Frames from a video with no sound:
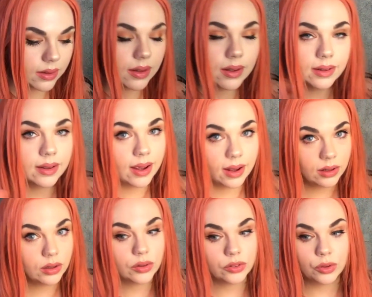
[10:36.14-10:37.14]
It can
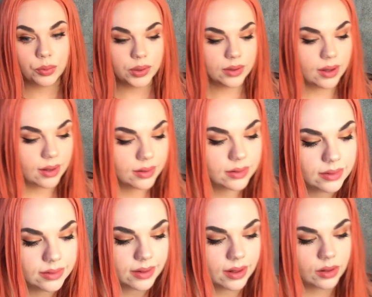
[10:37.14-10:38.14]
also be that. This
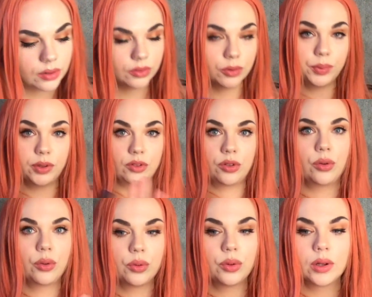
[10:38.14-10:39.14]
can also be
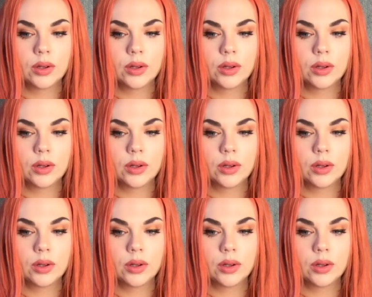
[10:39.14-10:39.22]
two,